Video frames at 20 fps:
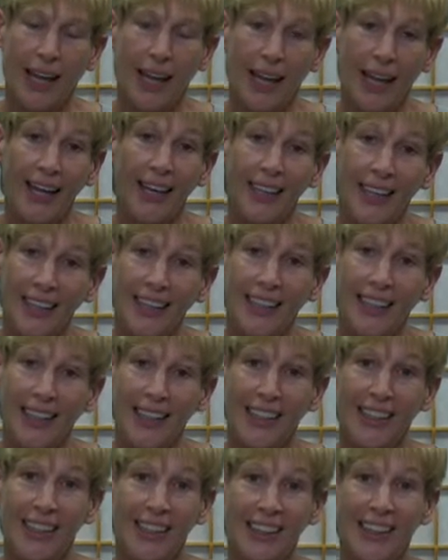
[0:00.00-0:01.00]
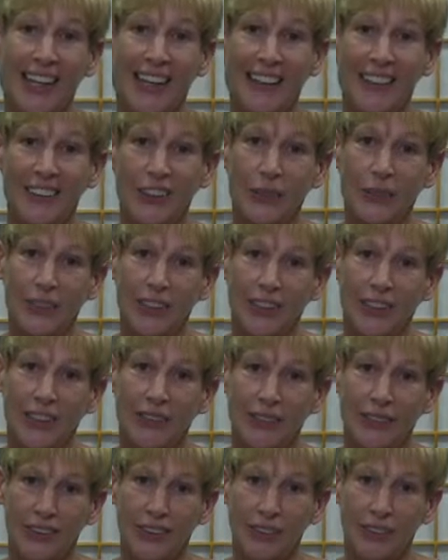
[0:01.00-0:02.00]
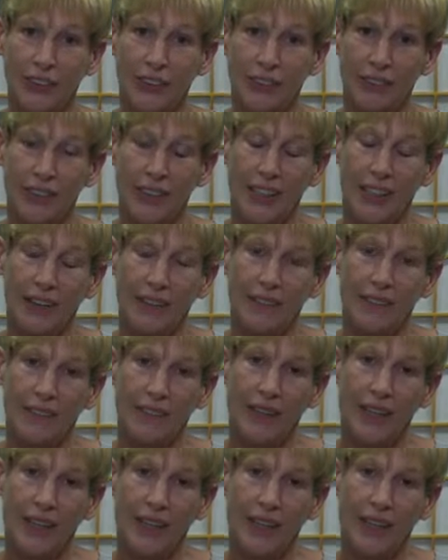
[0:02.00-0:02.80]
and at the end of the class you receive a certificate of